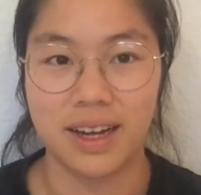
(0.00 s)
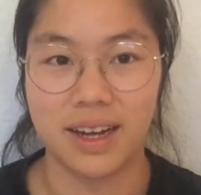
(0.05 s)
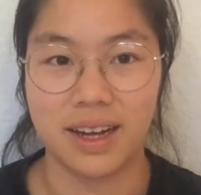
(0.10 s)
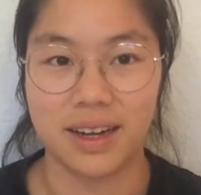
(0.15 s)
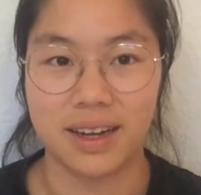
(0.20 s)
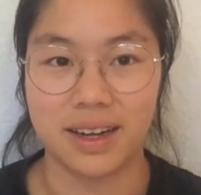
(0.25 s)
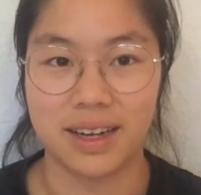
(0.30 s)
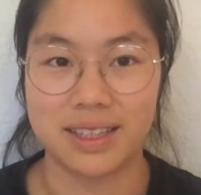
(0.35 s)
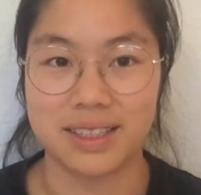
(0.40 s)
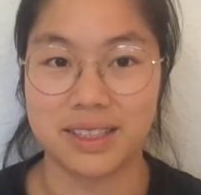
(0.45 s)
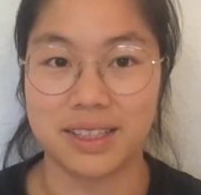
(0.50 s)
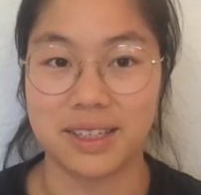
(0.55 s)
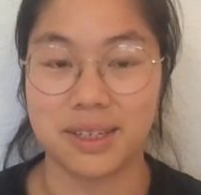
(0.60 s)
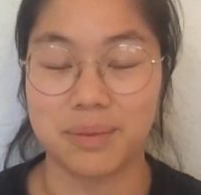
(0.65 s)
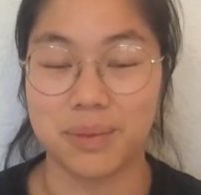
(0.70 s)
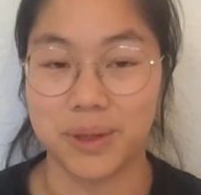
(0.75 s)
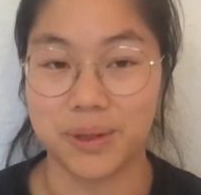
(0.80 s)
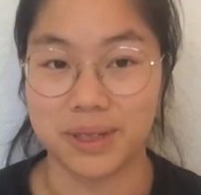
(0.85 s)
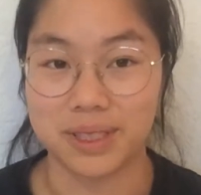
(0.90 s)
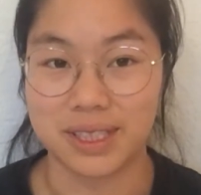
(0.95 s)
I study
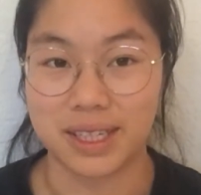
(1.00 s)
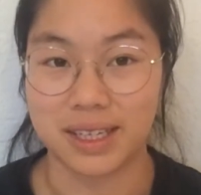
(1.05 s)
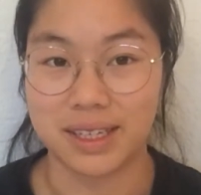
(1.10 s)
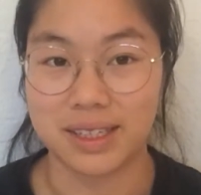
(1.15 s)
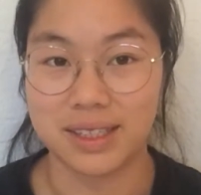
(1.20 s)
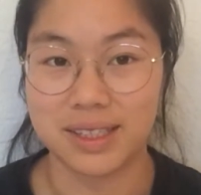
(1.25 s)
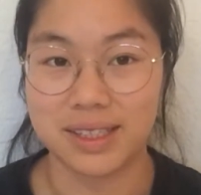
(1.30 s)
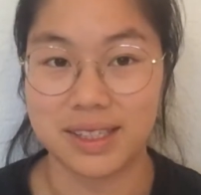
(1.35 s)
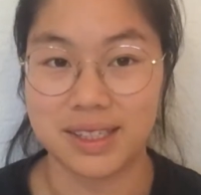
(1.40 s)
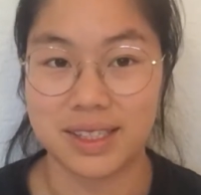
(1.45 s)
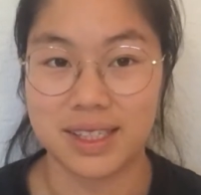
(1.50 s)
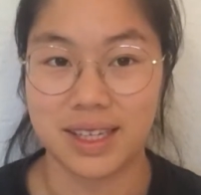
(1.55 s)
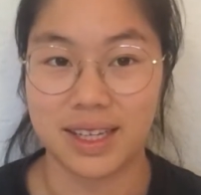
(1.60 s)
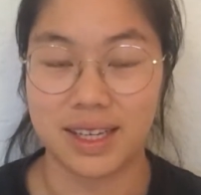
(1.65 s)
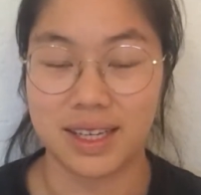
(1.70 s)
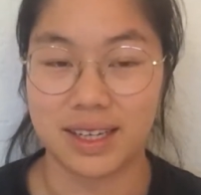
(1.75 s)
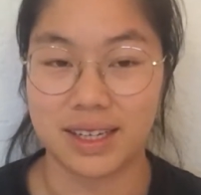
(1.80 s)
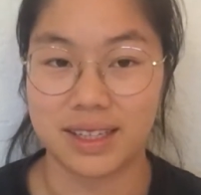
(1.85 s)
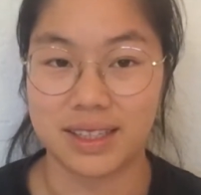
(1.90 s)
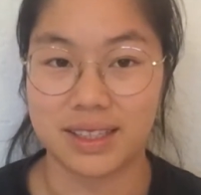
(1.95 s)
computer science,
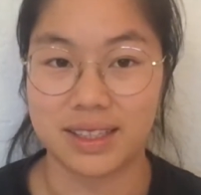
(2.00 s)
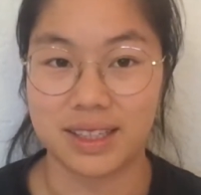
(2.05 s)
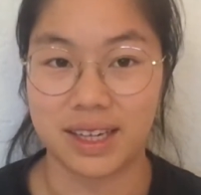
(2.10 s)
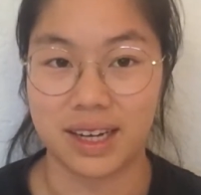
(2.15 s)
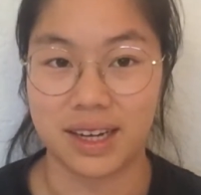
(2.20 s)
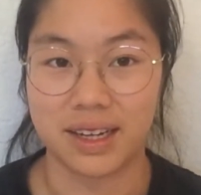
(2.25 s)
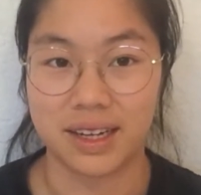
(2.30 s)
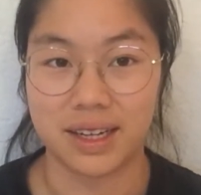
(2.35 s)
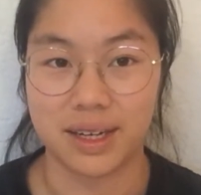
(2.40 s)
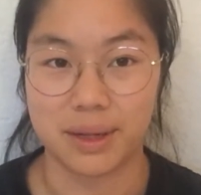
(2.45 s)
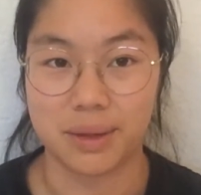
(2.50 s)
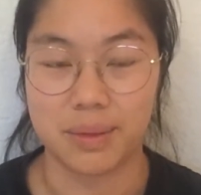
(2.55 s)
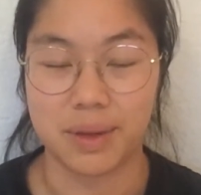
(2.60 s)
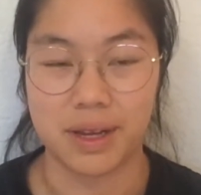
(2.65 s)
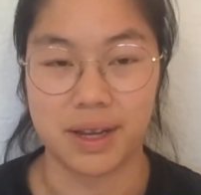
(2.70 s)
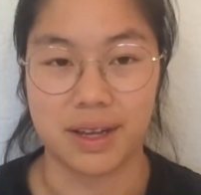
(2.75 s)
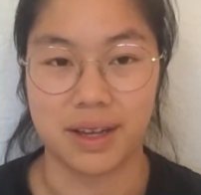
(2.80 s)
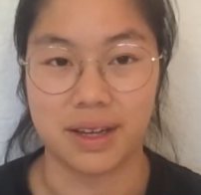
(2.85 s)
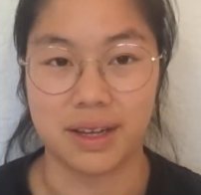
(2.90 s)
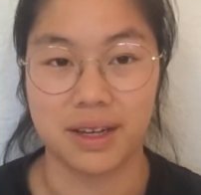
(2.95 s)
and I am
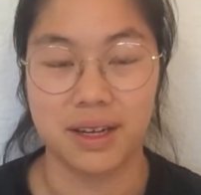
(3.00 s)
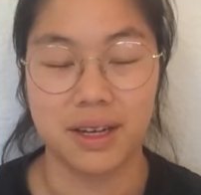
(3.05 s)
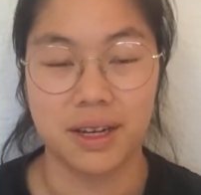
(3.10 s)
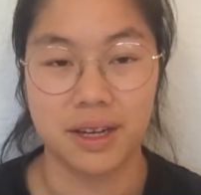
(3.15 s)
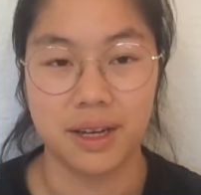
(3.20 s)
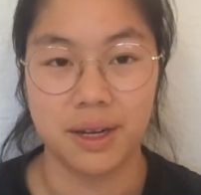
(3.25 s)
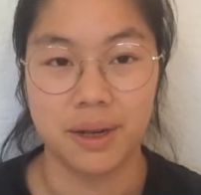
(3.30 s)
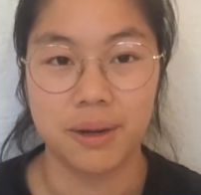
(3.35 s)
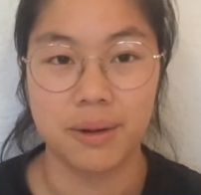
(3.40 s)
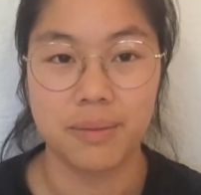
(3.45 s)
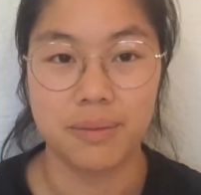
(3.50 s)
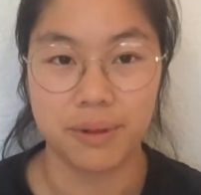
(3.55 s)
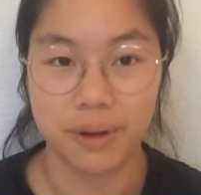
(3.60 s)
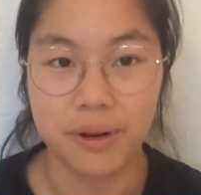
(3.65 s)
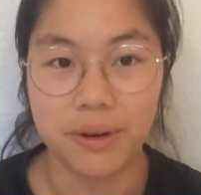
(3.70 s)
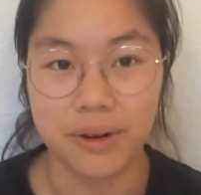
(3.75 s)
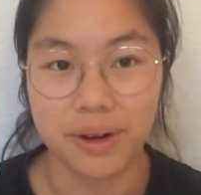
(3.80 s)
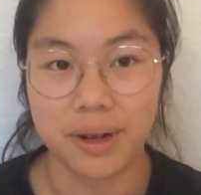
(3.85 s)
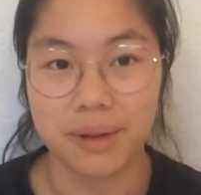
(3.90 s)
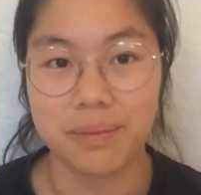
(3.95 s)
a
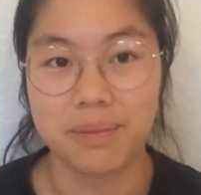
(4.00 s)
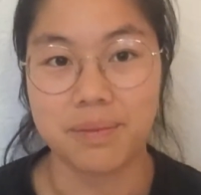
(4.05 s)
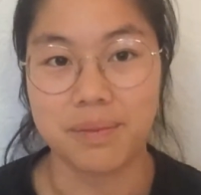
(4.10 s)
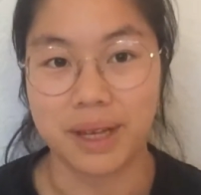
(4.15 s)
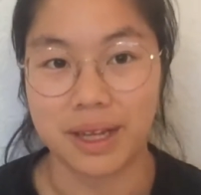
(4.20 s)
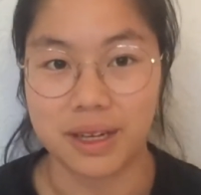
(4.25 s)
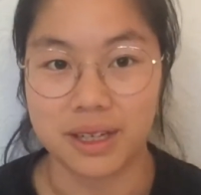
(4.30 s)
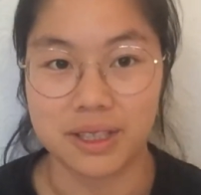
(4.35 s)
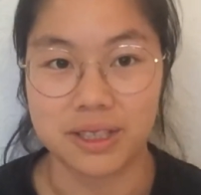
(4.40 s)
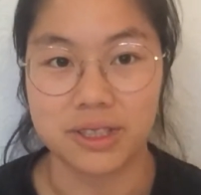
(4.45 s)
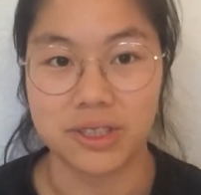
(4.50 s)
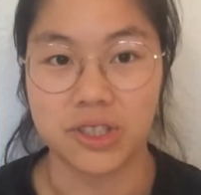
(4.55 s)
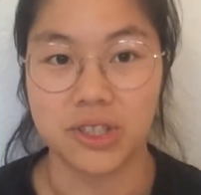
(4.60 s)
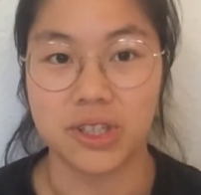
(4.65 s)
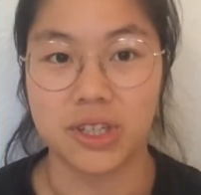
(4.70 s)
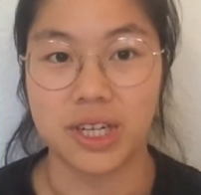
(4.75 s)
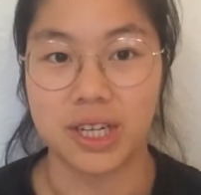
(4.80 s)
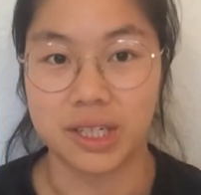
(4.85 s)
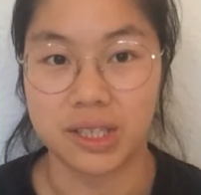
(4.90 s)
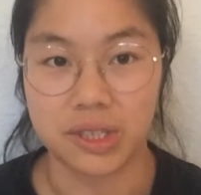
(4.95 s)
program manager
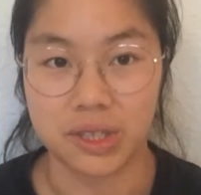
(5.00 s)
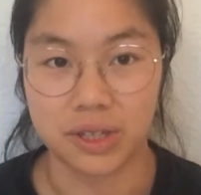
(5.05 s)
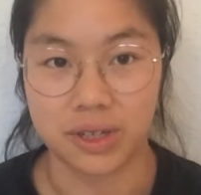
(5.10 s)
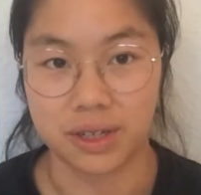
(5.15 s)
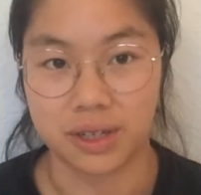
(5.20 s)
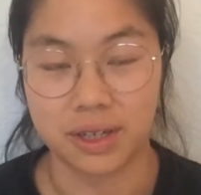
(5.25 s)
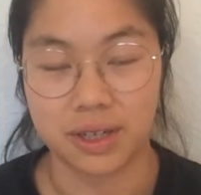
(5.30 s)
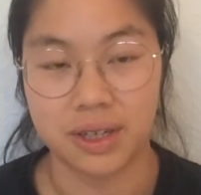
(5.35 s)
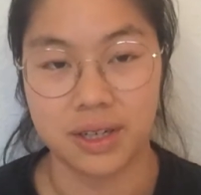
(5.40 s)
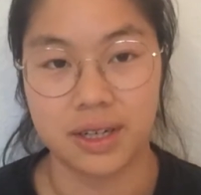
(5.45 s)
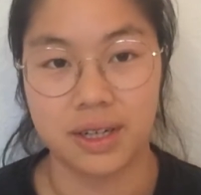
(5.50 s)
intern